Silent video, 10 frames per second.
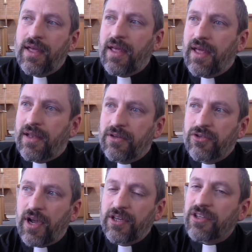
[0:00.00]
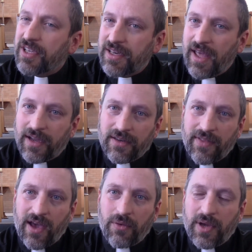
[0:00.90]
and trying to connect
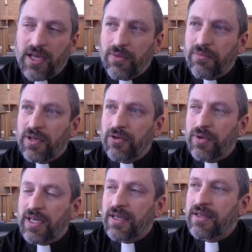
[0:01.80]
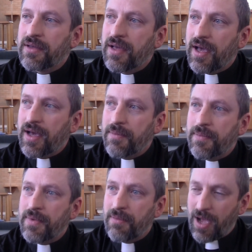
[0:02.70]
that way. We've been doing a
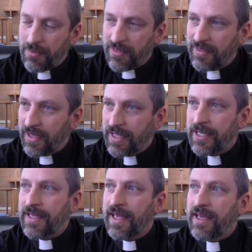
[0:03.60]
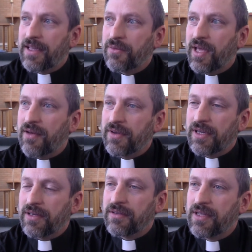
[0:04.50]
Bible study and we have
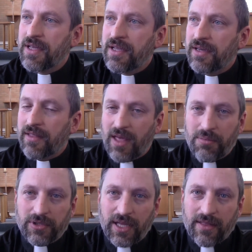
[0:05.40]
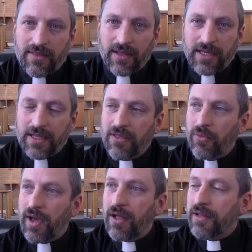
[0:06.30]
a disciple night study as
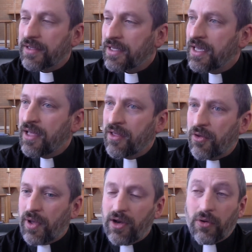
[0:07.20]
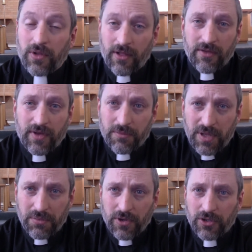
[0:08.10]
well. And so I know lots of other
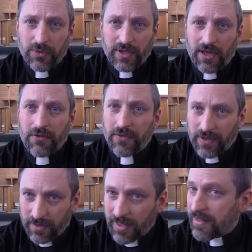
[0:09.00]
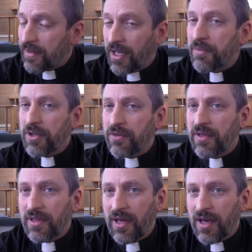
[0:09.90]
people are doing other things, ACWs,
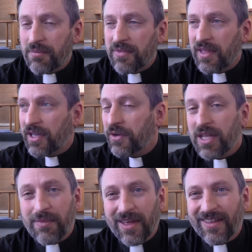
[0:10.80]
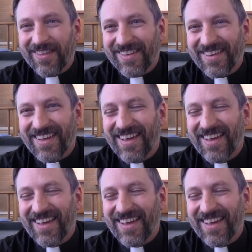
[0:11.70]
sending out emails and